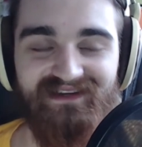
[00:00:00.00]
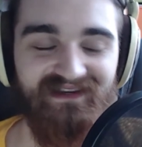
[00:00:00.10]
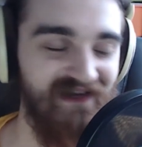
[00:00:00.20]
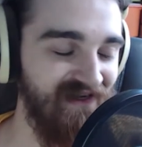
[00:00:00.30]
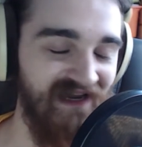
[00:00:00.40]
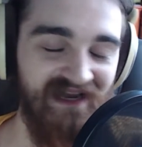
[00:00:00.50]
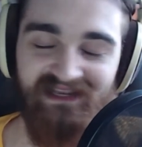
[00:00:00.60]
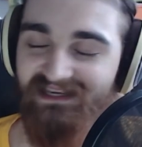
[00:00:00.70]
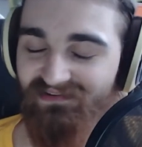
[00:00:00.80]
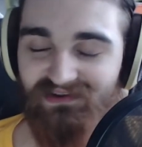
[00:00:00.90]

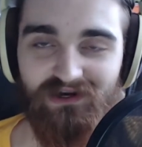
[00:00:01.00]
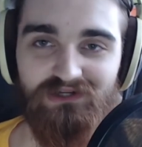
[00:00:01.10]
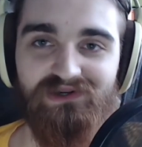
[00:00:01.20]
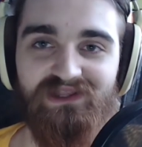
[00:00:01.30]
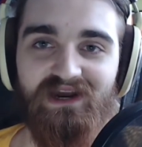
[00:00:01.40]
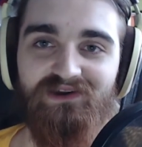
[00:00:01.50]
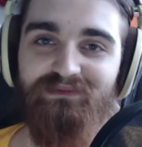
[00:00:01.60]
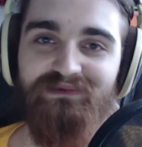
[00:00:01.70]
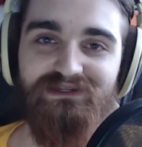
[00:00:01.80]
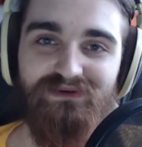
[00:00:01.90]
Any given country there. You'll
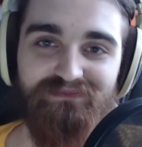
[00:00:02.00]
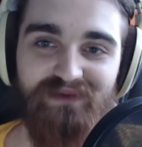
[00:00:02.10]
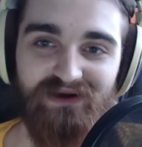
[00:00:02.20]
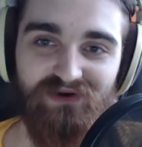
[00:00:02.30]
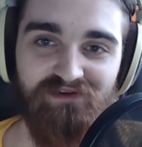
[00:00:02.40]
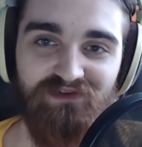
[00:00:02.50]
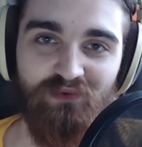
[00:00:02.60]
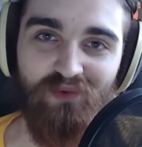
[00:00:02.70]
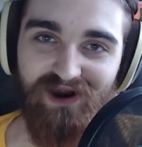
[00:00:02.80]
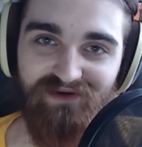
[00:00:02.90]
be doing better off
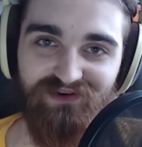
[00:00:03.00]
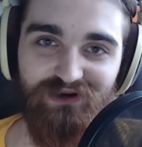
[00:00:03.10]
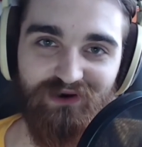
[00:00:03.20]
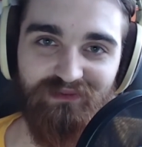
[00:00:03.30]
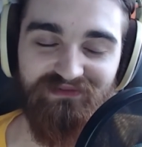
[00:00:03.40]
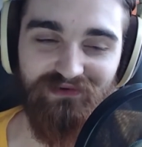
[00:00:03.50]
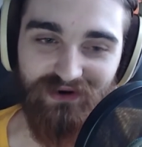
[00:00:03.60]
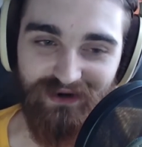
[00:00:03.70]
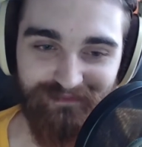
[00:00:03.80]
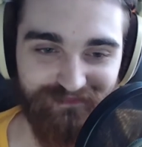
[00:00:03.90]
than wherever you were before.